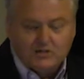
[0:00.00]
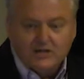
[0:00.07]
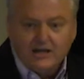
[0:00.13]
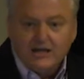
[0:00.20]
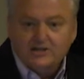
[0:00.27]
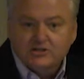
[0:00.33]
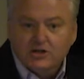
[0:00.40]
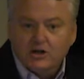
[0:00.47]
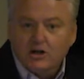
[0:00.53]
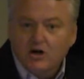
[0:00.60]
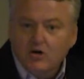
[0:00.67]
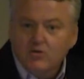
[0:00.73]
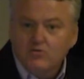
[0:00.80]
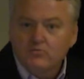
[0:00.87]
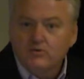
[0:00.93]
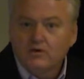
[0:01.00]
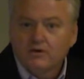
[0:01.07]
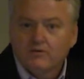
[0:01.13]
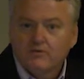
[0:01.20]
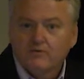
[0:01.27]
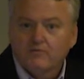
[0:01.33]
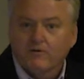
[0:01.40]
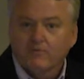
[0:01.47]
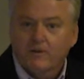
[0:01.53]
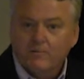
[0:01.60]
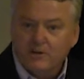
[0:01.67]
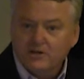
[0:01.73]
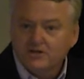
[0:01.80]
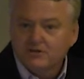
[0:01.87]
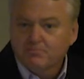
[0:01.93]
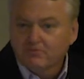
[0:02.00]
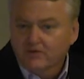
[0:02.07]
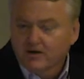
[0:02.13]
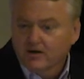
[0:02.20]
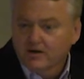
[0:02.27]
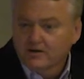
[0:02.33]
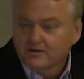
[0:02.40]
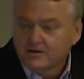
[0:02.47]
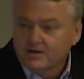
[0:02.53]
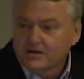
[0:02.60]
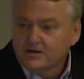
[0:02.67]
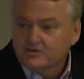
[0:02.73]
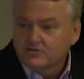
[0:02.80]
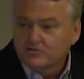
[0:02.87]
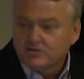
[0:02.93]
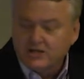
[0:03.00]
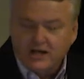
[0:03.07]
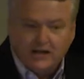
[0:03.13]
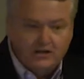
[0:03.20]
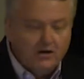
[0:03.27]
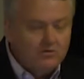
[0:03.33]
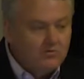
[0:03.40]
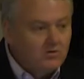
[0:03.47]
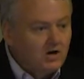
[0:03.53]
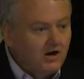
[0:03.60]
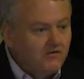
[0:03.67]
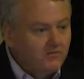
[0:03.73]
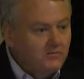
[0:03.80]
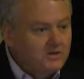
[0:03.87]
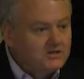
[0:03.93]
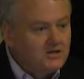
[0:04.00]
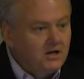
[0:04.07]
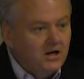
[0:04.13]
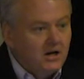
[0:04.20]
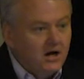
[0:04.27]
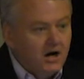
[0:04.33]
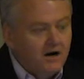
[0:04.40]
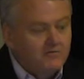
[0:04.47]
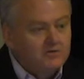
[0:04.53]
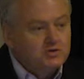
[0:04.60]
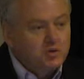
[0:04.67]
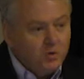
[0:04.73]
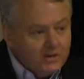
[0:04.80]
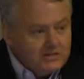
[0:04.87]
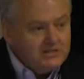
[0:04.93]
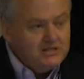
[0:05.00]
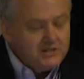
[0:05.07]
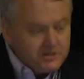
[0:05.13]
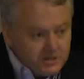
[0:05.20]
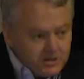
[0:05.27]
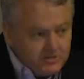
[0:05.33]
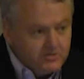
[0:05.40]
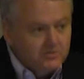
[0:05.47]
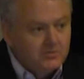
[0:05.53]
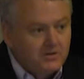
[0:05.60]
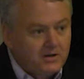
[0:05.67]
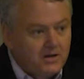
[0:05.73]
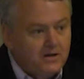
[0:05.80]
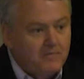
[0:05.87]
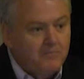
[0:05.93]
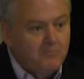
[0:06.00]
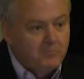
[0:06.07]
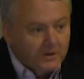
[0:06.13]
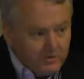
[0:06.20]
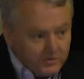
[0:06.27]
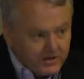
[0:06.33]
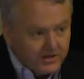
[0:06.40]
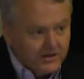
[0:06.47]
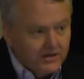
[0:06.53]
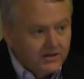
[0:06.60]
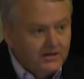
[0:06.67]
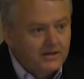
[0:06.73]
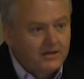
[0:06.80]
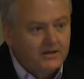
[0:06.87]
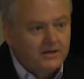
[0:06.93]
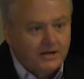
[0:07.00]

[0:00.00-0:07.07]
It's a loan from the pension fund to state and local governments of $22 billion.